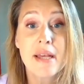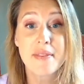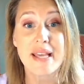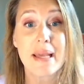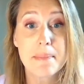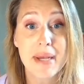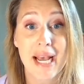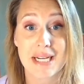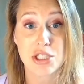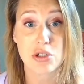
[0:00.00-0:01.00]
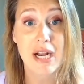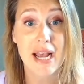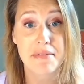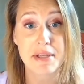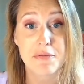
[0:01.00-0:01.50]
the impact you're
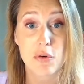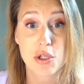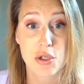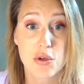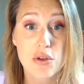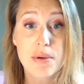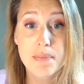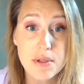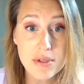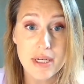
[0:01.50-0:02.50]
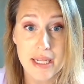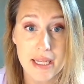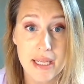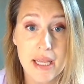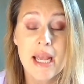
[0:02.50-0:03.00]
having for your
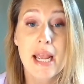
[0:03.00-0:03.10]
community.